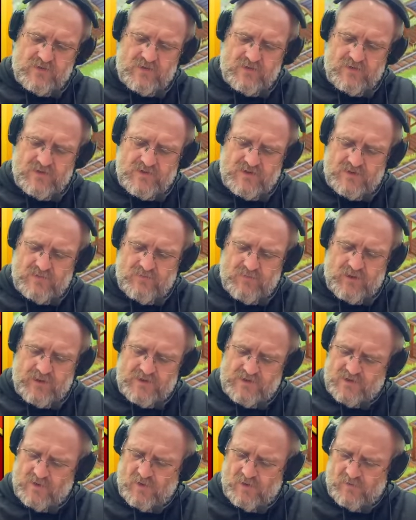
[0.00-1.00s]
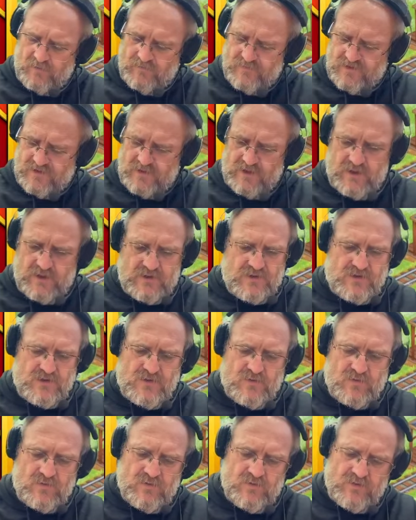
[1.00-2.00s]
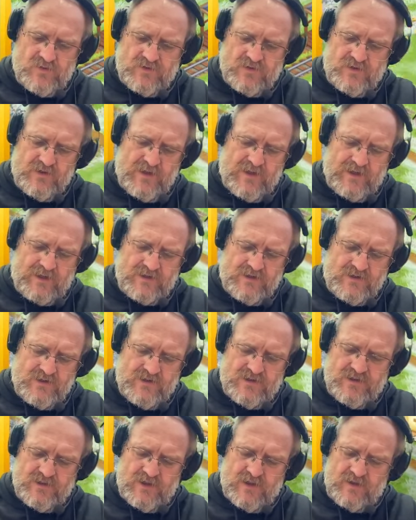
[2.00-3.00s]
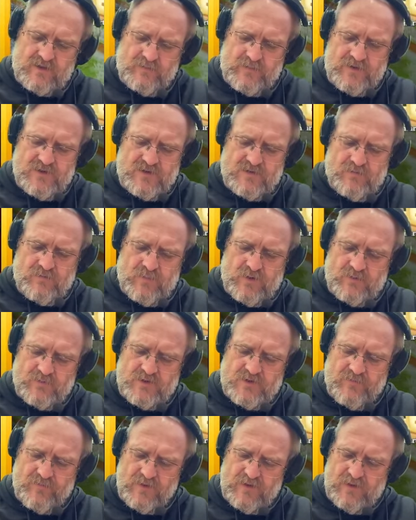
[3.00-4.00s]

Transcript: using my Tom to get saws and axes and other bits and bobs,